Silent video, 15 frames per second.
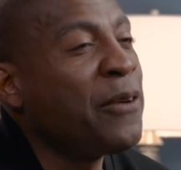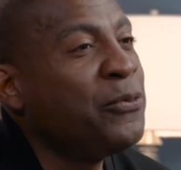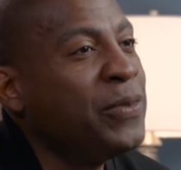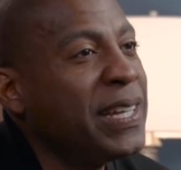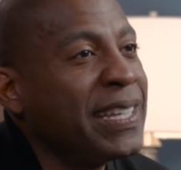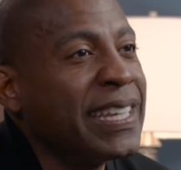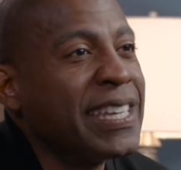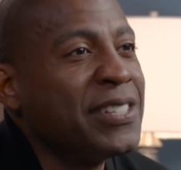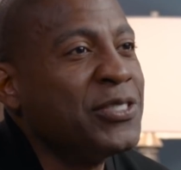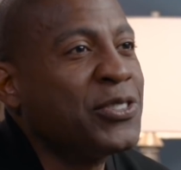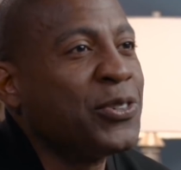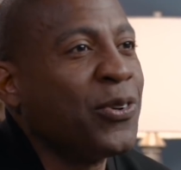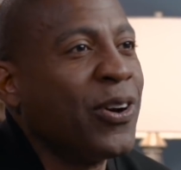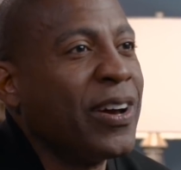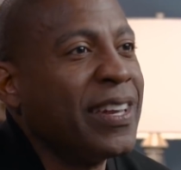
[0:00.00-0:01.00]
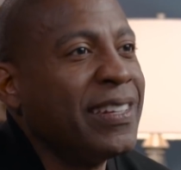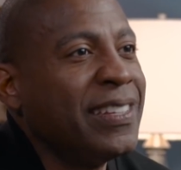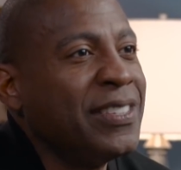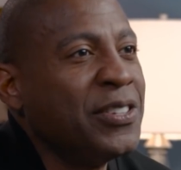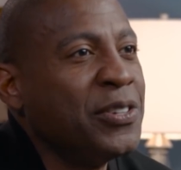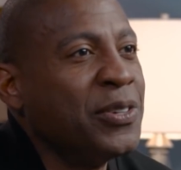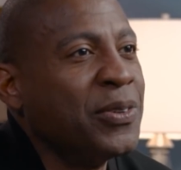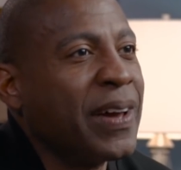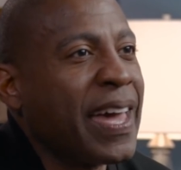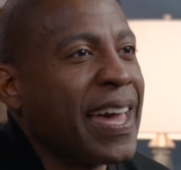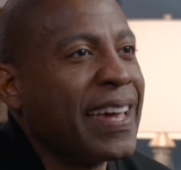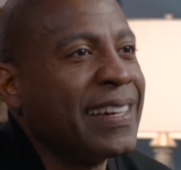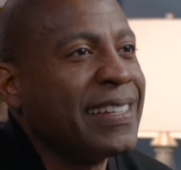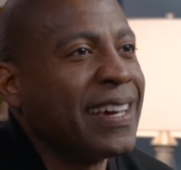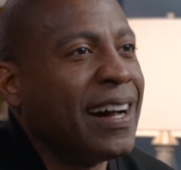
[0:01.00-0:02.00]
I really enjoyed you,
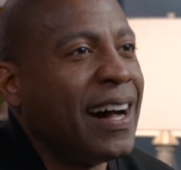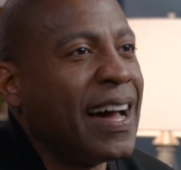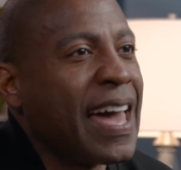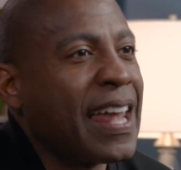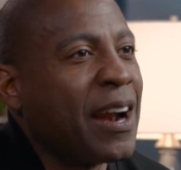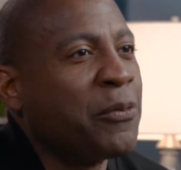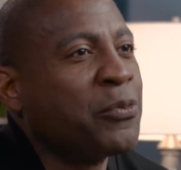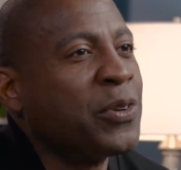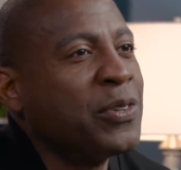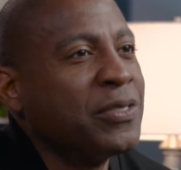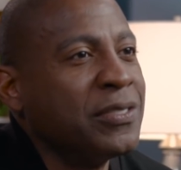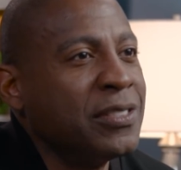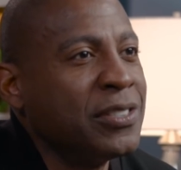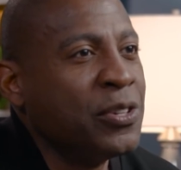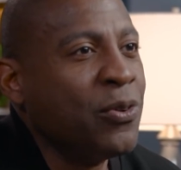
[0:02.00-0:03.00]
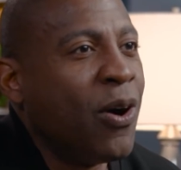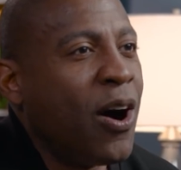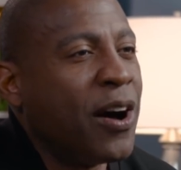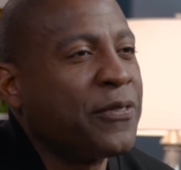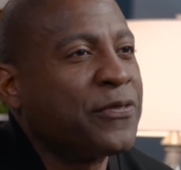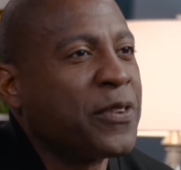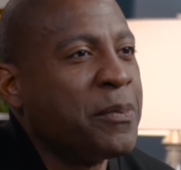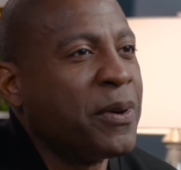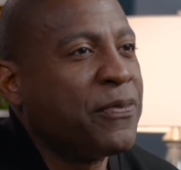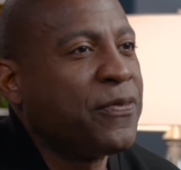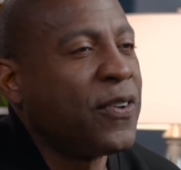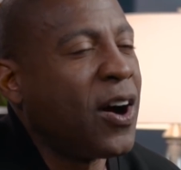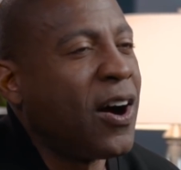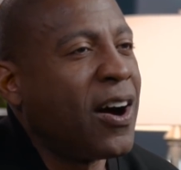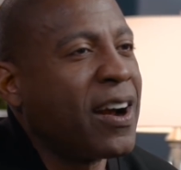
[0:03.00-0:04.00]
and uh, and I'm rooting you on from
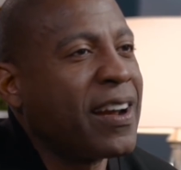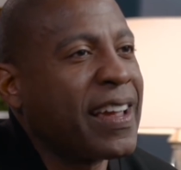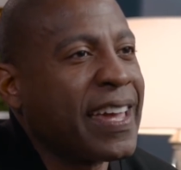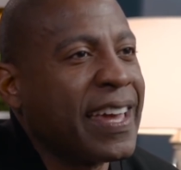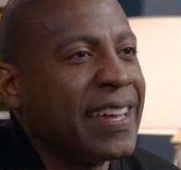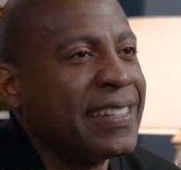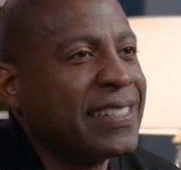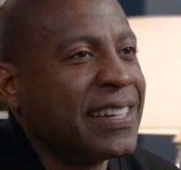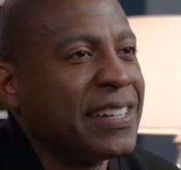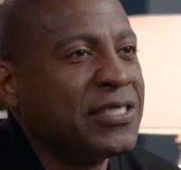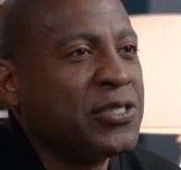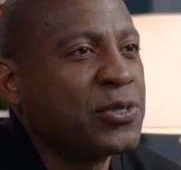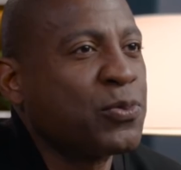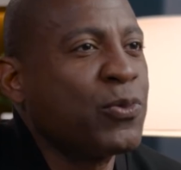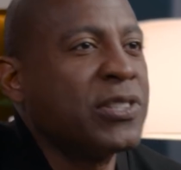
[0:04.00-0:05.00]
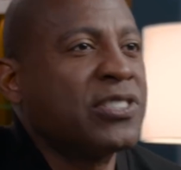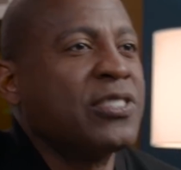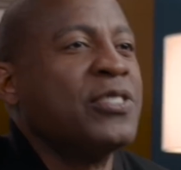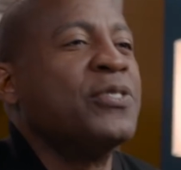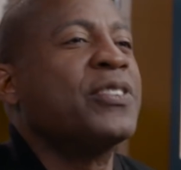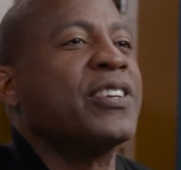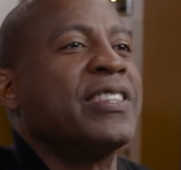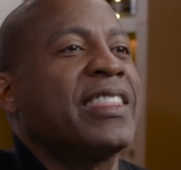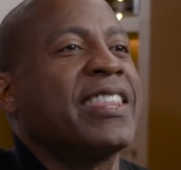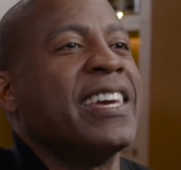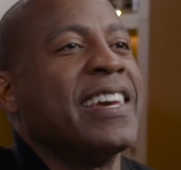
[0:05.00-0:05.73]
afar, and uh, just wishing you good